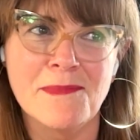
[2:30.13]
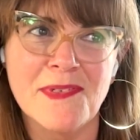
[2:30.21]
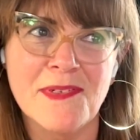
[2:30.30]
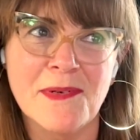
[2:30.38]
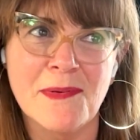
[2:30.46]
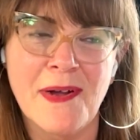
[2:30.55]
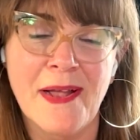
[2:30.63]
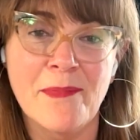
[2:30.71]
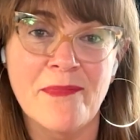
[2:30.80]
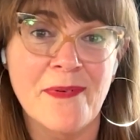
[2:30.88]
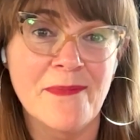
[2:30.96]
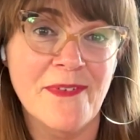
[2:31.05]
So
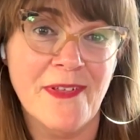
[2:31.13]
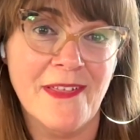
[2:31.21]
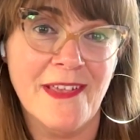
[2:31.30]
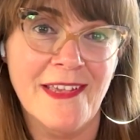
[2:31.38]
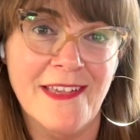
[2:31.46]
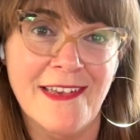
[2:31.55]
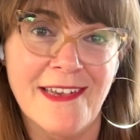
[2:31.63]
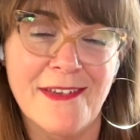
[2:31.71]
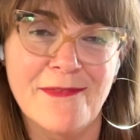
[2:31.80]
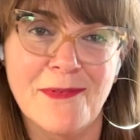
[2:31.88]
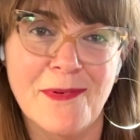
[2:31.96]
I'm from Philly. I've